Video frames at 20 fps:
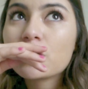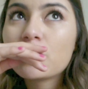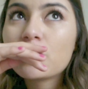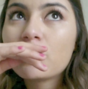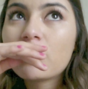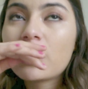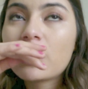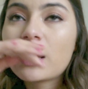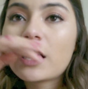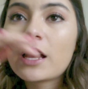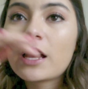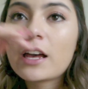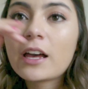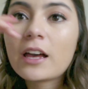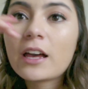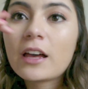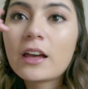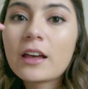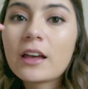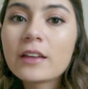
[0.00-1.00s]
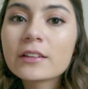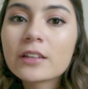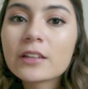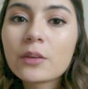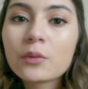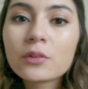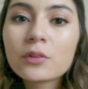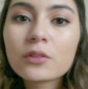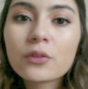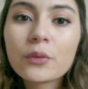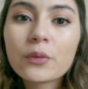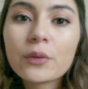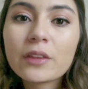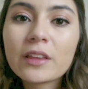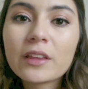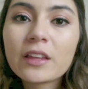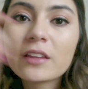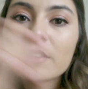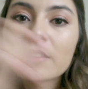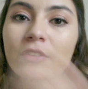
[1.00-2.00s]
So as I
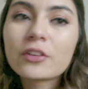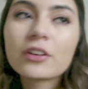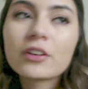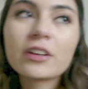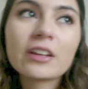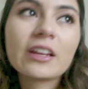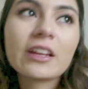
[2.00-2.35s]
was doing it, I